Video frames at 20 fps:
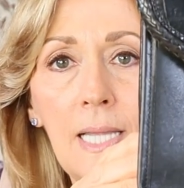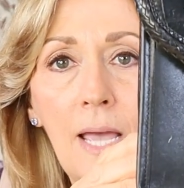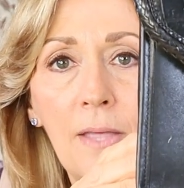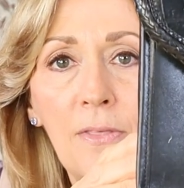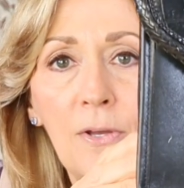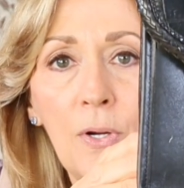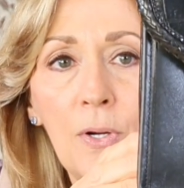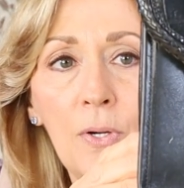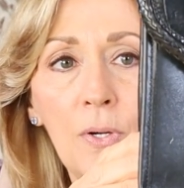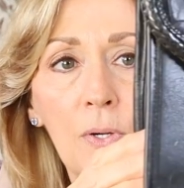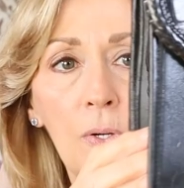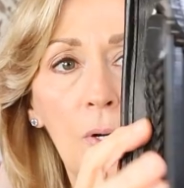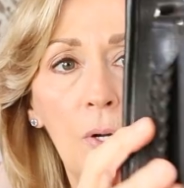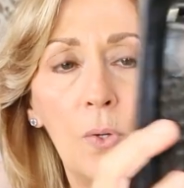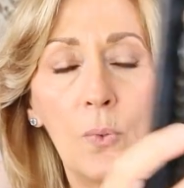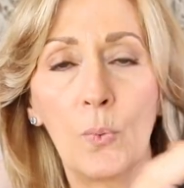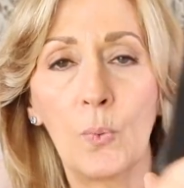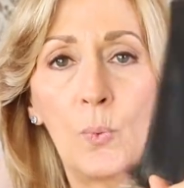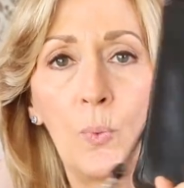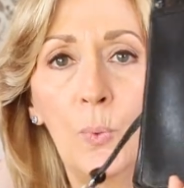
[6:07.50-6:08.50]
leather,
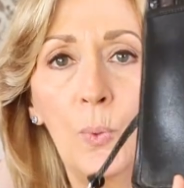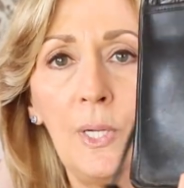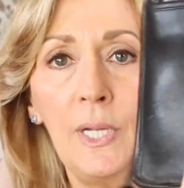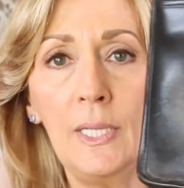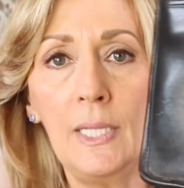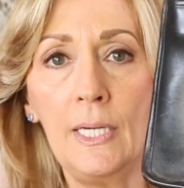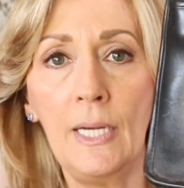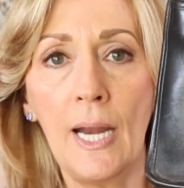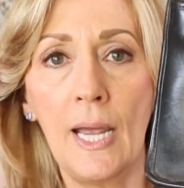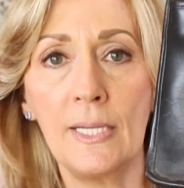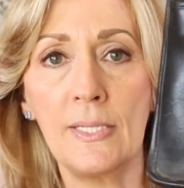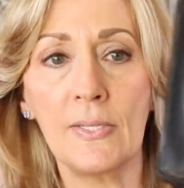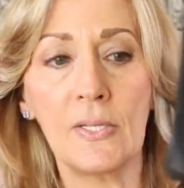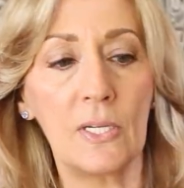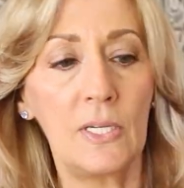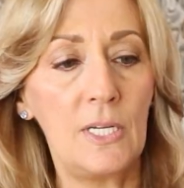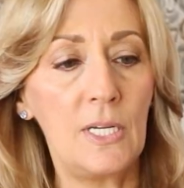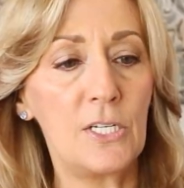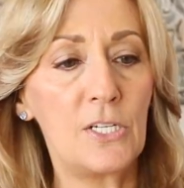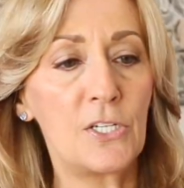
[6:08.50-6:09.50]
really nice
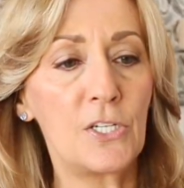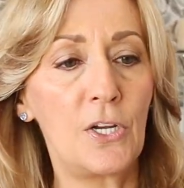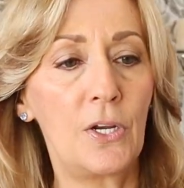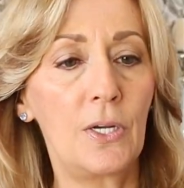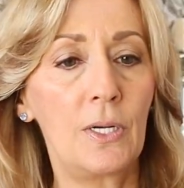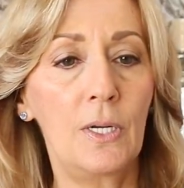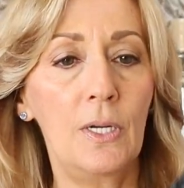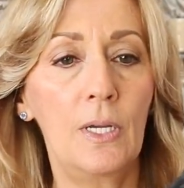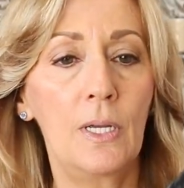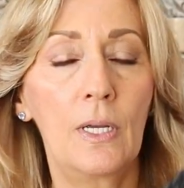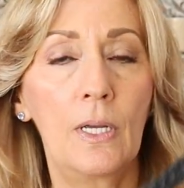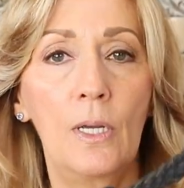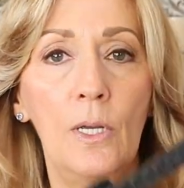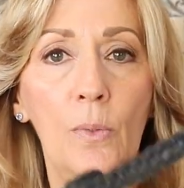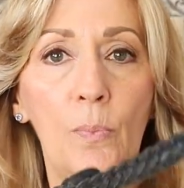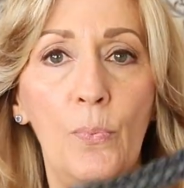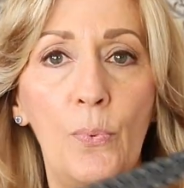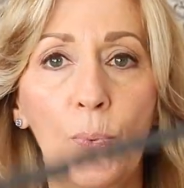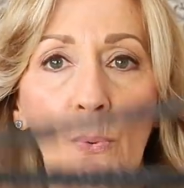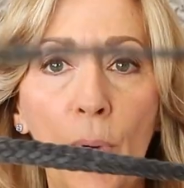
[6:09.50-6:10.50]
condition,
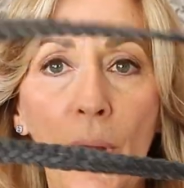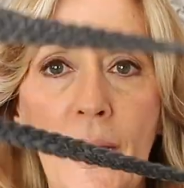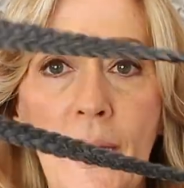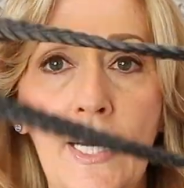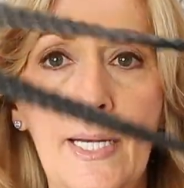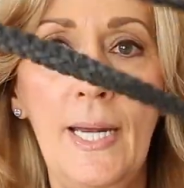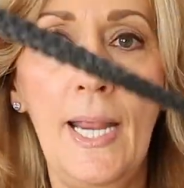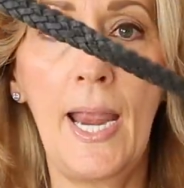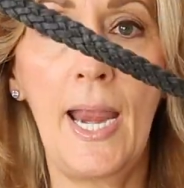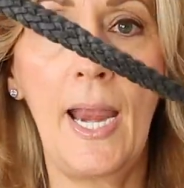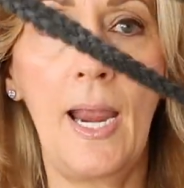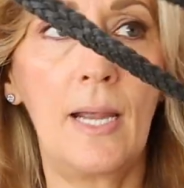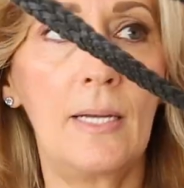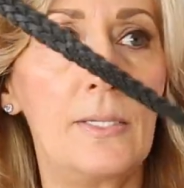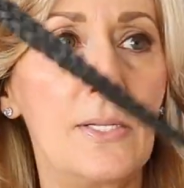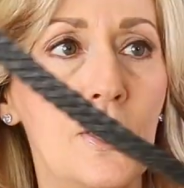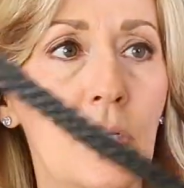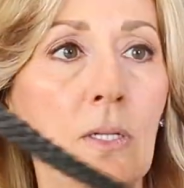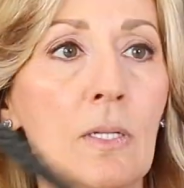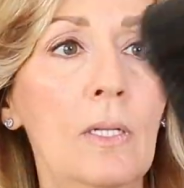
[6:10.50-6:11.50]
braided
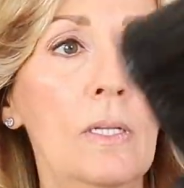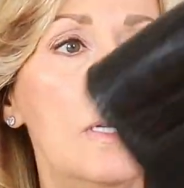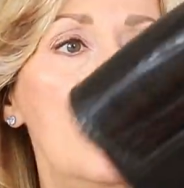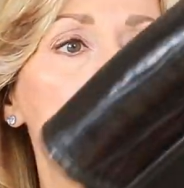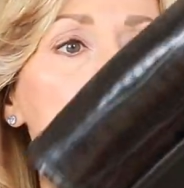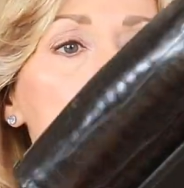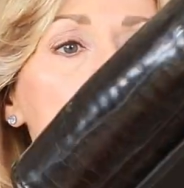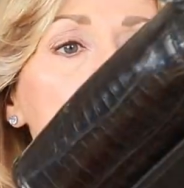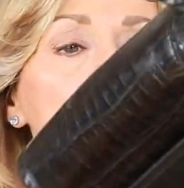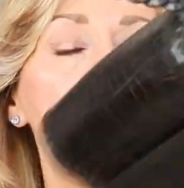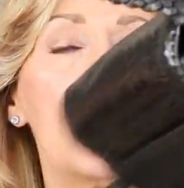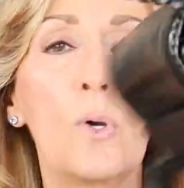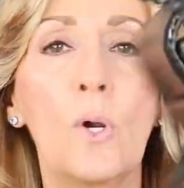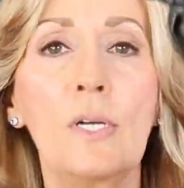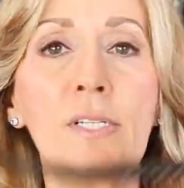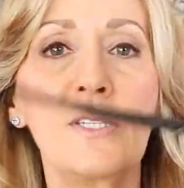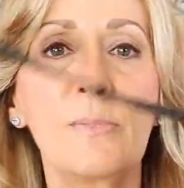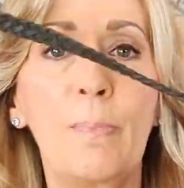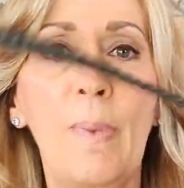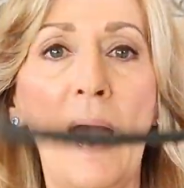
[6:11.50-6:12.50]
handle,
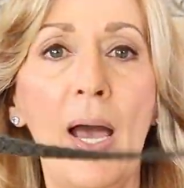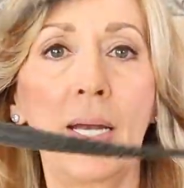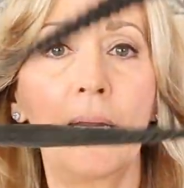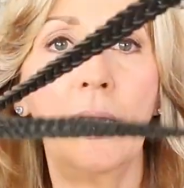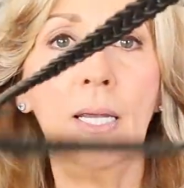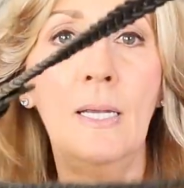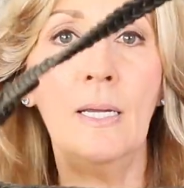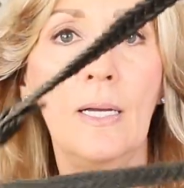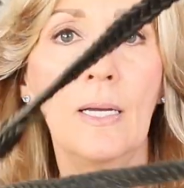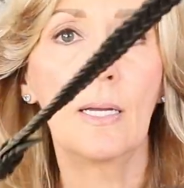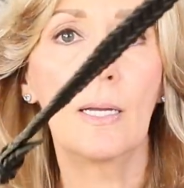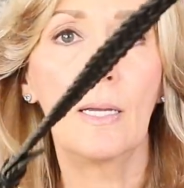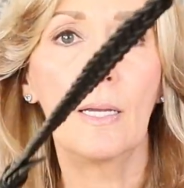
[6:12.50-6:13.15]
crossbody,